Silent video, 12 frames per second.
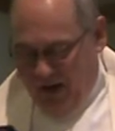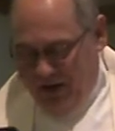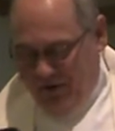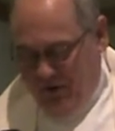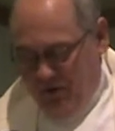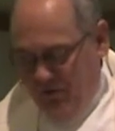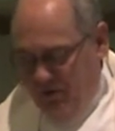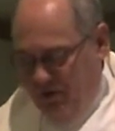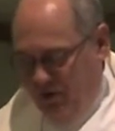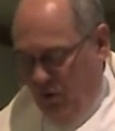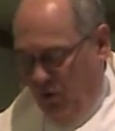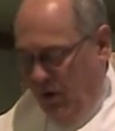might
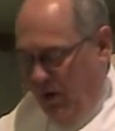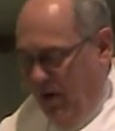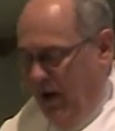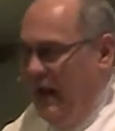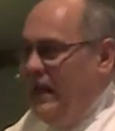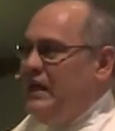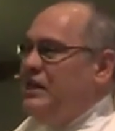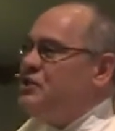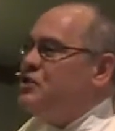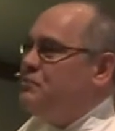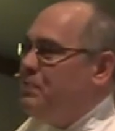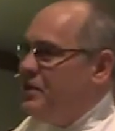use your
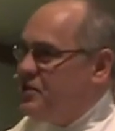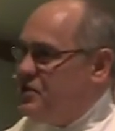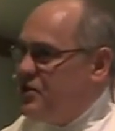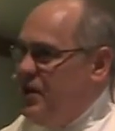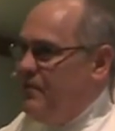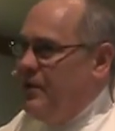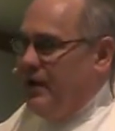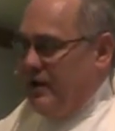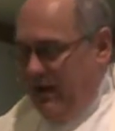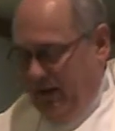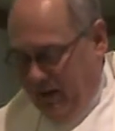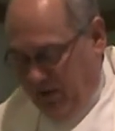
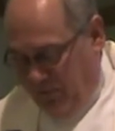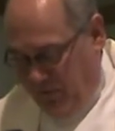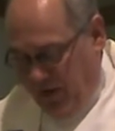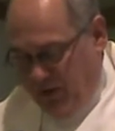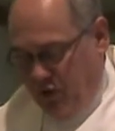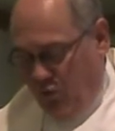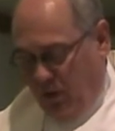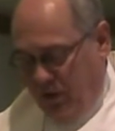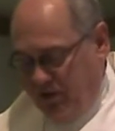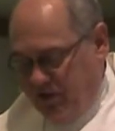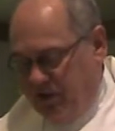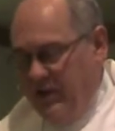specific individual
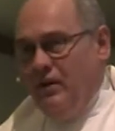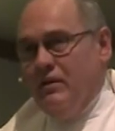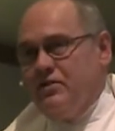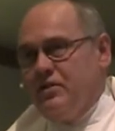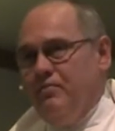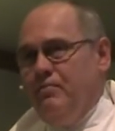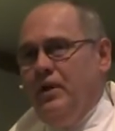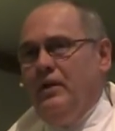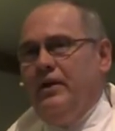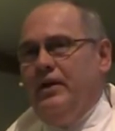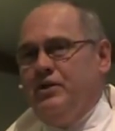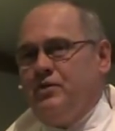skills,
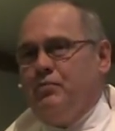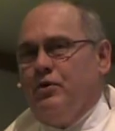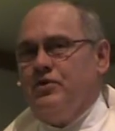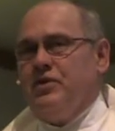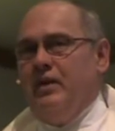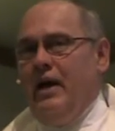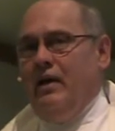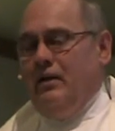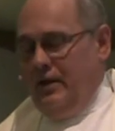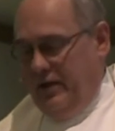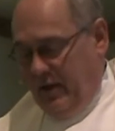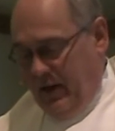abilities,
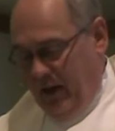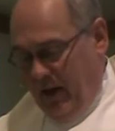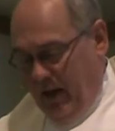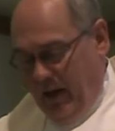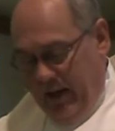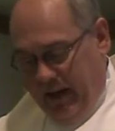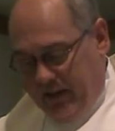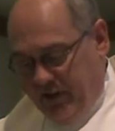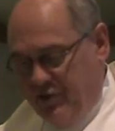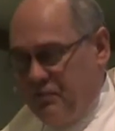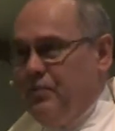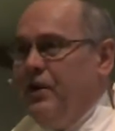personality,
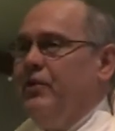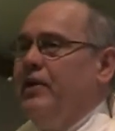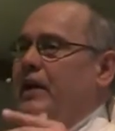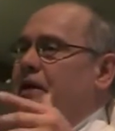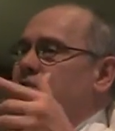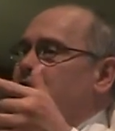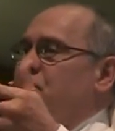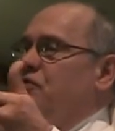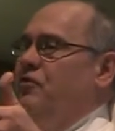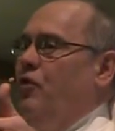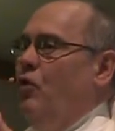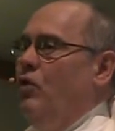experience
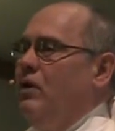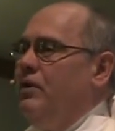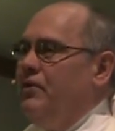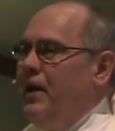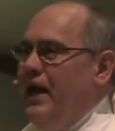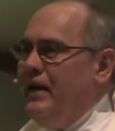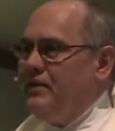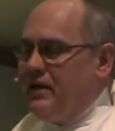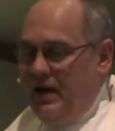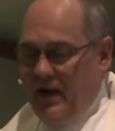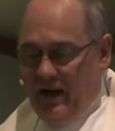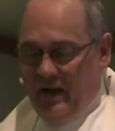for
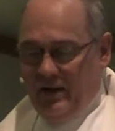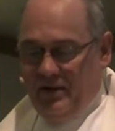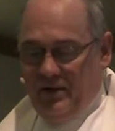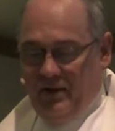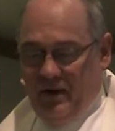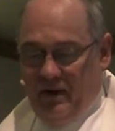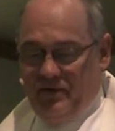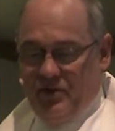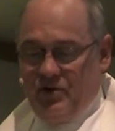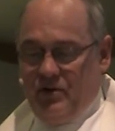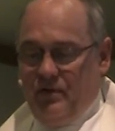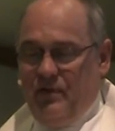that kind of
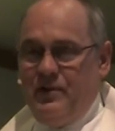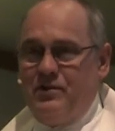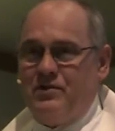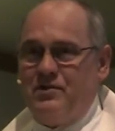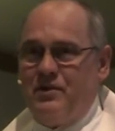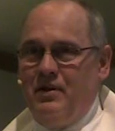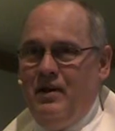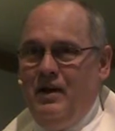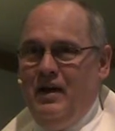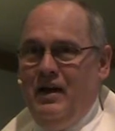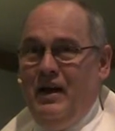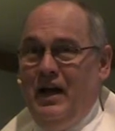service.
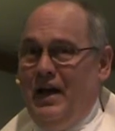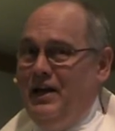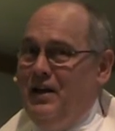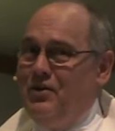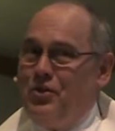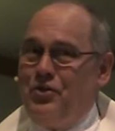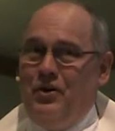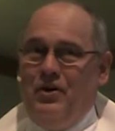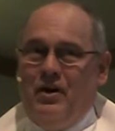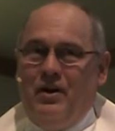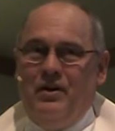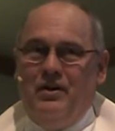And then
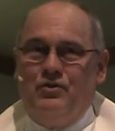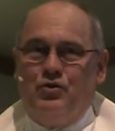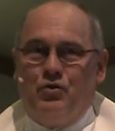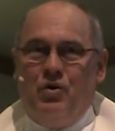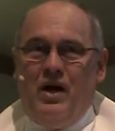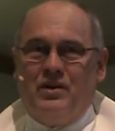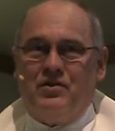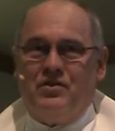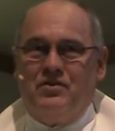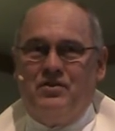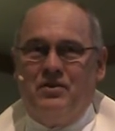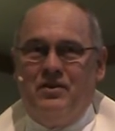third,
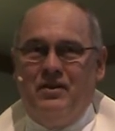trust.